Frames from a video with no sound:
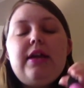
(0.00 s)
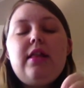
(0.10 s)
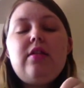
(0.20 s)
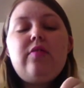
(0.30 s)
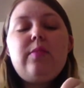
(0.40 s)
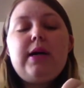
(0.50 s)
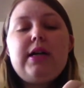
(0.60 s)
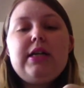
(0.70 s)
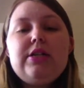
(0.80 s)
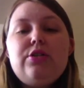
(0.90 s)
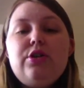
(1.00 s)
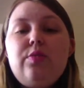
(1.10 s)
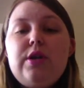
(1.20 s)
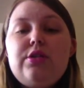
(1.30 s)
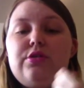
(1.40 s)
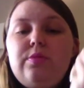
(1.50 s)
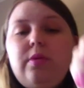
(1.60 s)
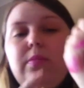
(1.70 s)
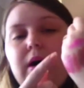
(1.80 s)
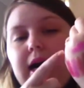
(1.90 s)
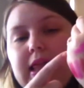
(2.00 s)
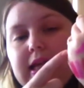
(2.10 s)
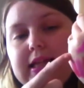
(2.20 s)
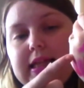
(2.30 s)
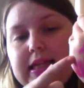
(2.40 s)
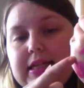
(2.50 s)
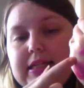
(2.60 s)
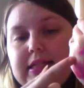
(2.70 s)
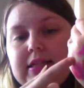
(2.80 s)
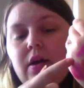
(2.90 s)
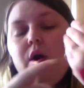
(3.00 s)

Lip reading: I love about it is you can wear super bright like this,